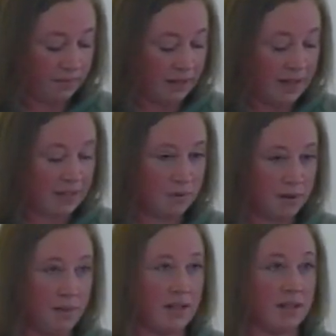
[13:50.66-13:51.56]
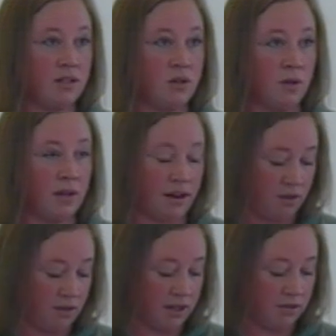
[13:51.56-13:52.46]
That's what he means. Don't let your
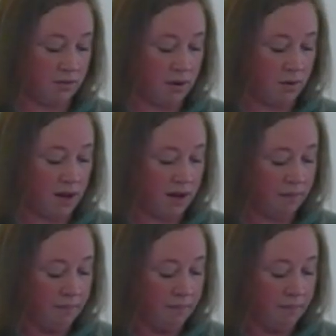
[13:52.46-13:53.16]
thoughts run away.